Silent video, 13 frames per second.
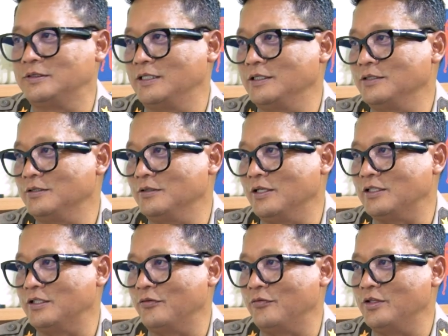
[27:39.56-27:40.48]
there is no
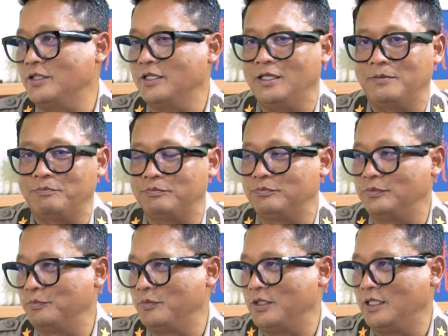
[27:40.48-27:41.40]
activity
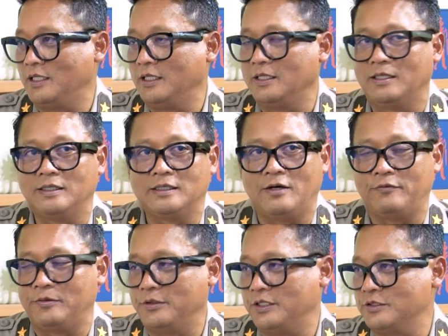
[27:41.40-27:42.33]
in a
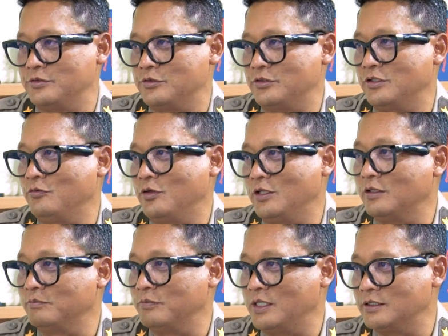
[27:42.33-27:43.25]
government institution
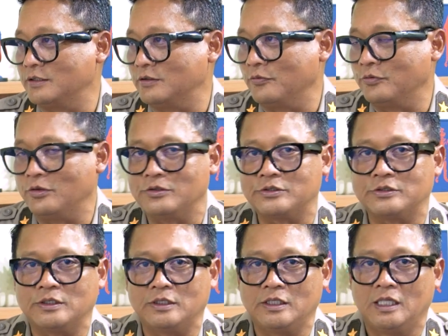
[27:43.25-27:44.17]
without budget. Of course,